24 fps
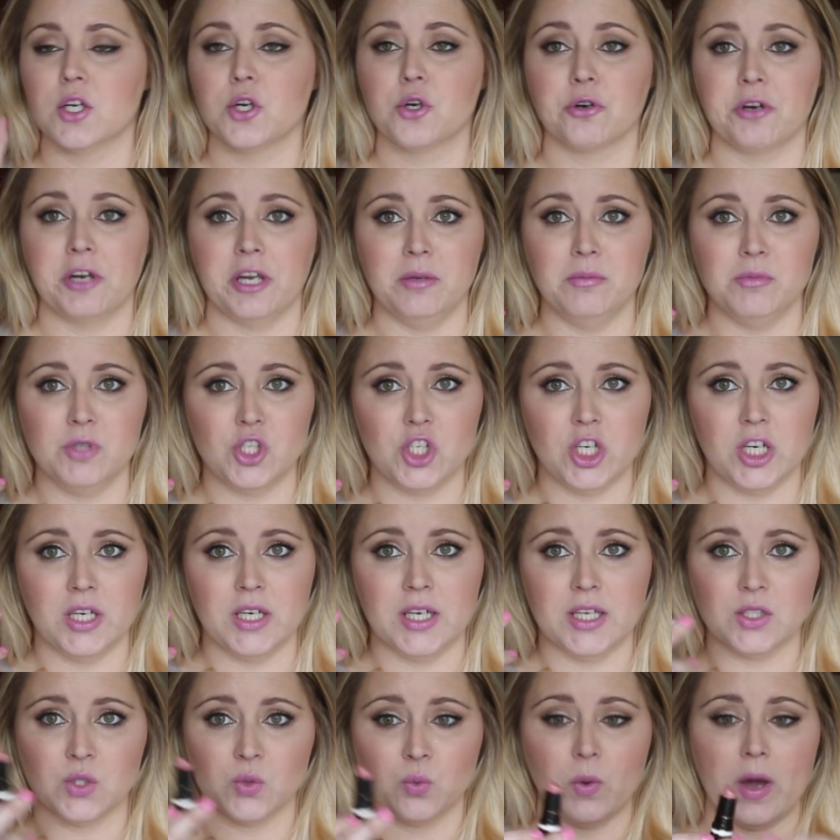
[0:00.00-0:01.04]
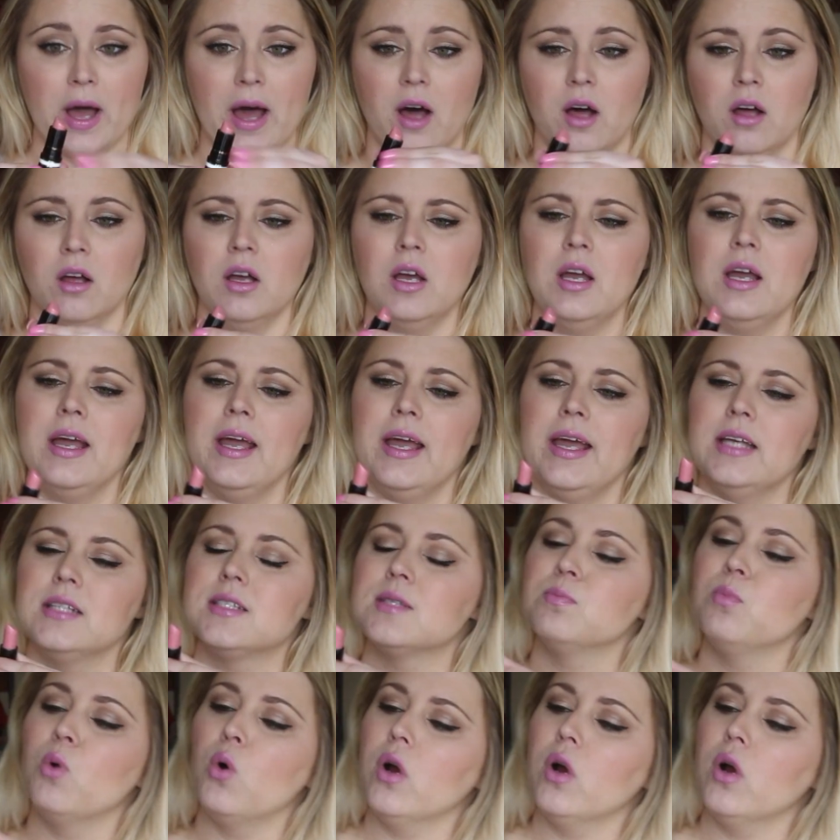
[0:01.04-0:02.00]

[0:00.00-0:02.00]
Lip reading: cream sheen as well. It